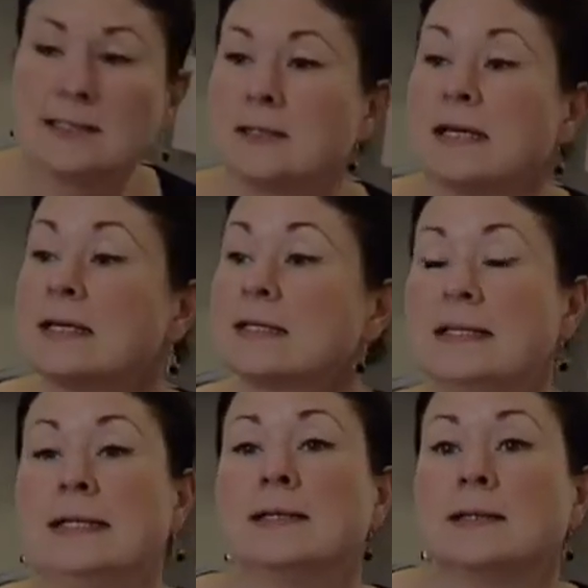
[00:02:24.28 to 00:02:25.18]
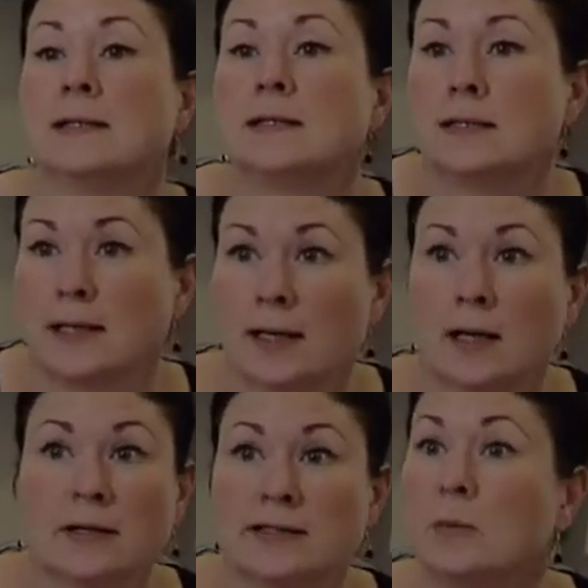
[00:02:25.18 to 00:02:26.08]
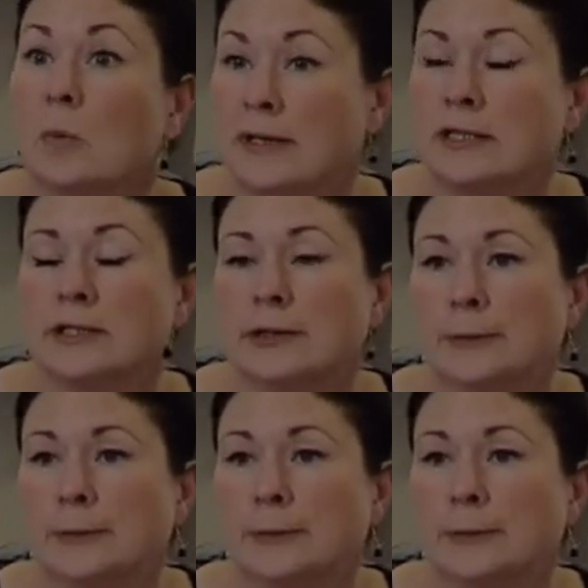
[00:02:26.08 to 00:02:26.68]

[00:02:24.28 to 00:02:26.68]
Take a seat and I'll see what we can do.